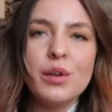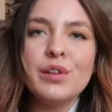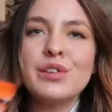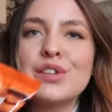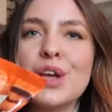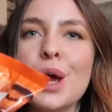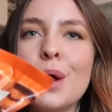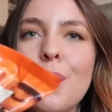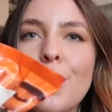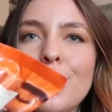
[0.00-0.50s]

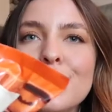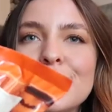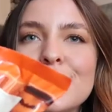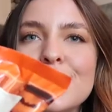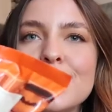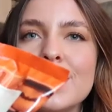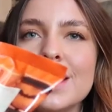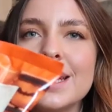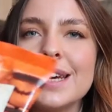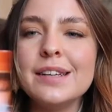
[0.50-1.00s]
So
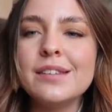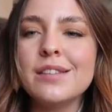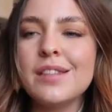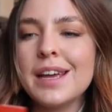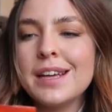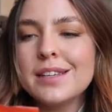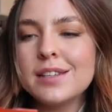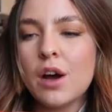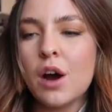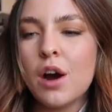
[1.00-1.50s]
onto
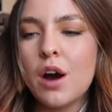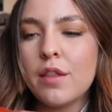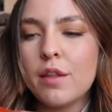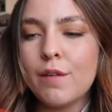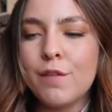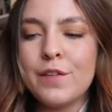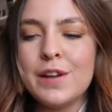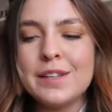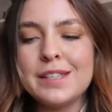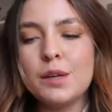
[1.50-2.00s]
these are
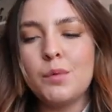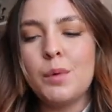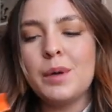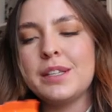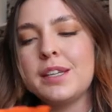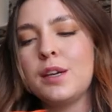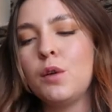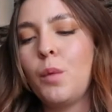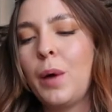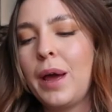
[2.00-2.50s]
the fizzy
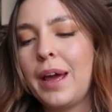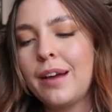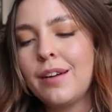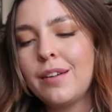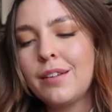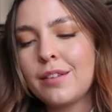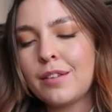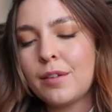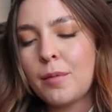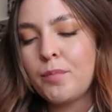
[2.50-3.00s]
wizzy
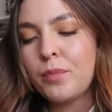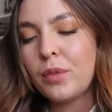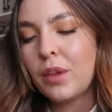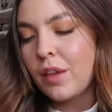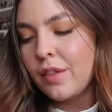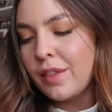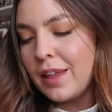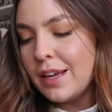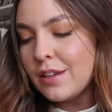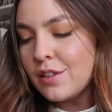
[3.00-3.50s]
wings.
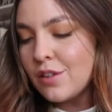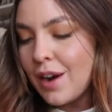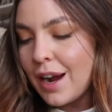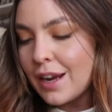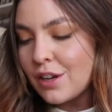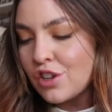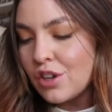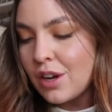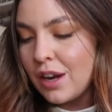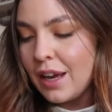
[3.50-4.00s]
These are
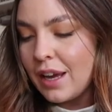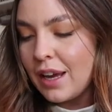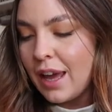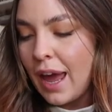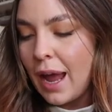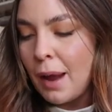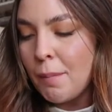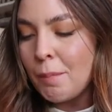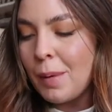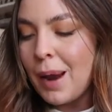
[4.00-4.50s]
actually
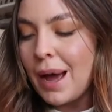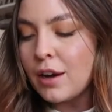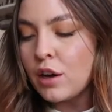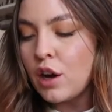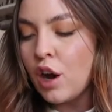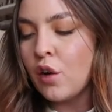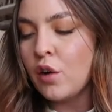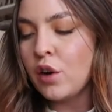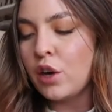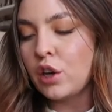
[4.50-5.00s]
a
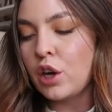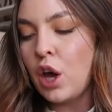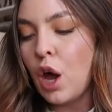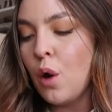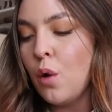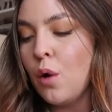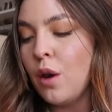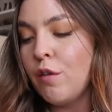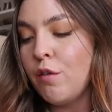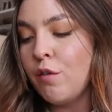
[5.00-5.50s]
blackcurrant and
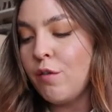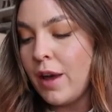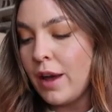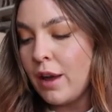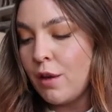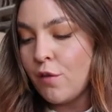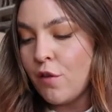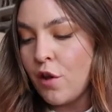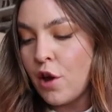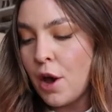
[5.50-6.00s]
cola
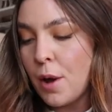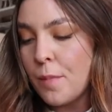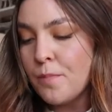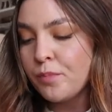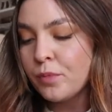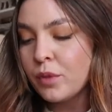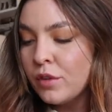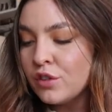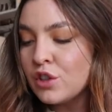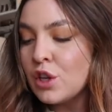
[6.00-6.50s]
flavor.
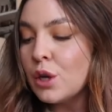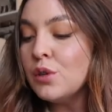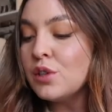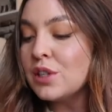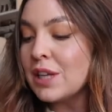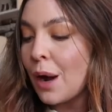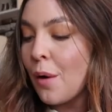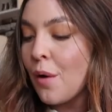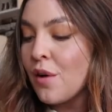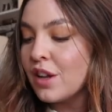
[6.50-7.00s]
So
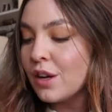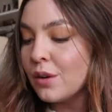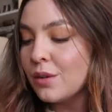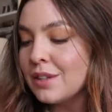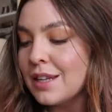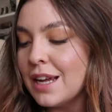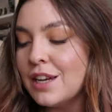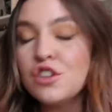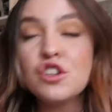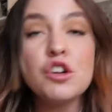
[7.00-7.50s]
sour they'll
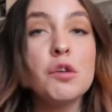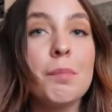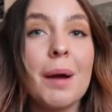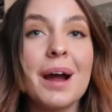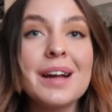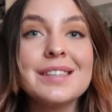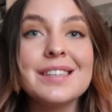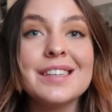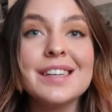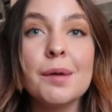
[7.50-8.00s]
send you
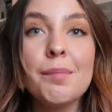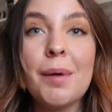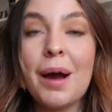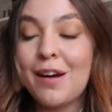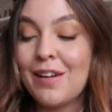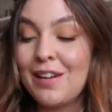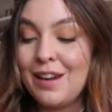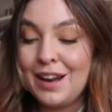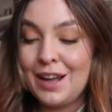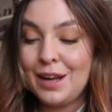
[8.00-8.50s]
batty
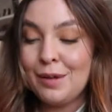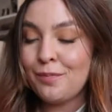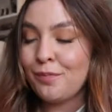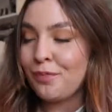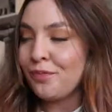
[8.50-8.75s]
apparently.